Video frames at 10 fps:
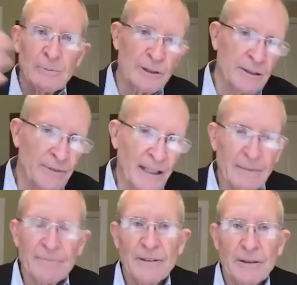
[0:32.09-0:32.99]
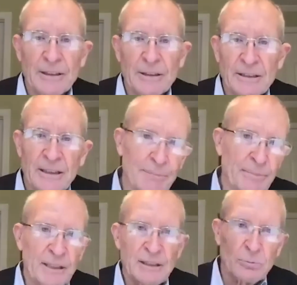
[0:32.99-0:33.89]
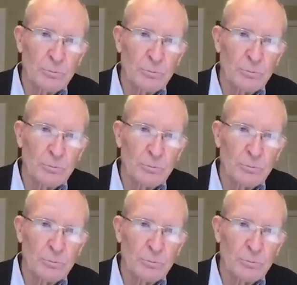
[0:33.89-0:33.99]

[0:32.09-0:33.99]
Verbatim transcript: would develop very good companies,